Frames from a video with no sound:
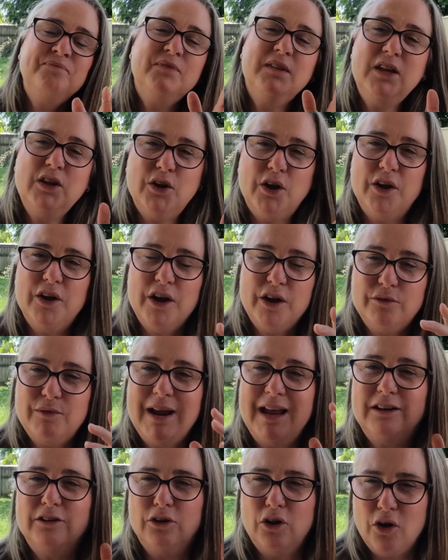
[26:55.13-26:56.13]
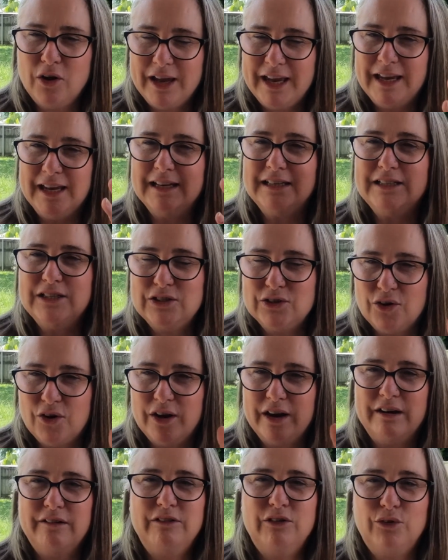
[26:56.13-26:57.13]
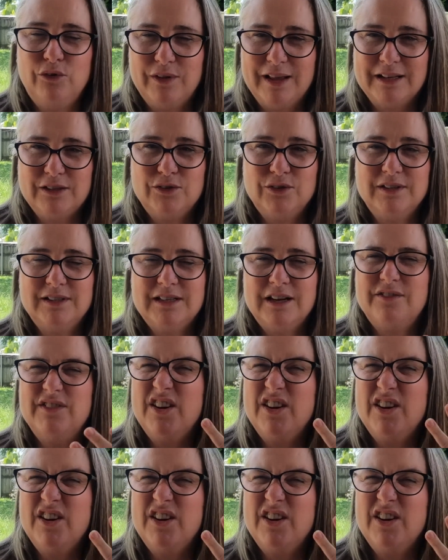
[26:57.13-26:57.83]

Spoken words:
you know, around longing and desire and all that sort of stuff,